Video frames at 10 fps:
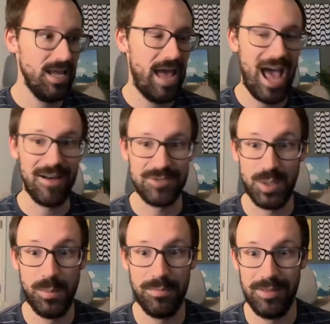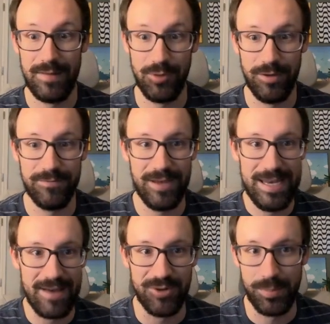have some level of
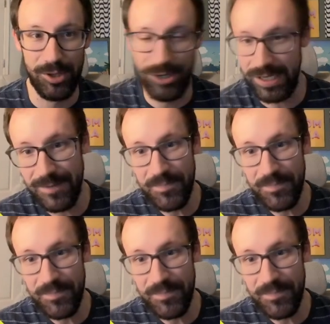inevitability,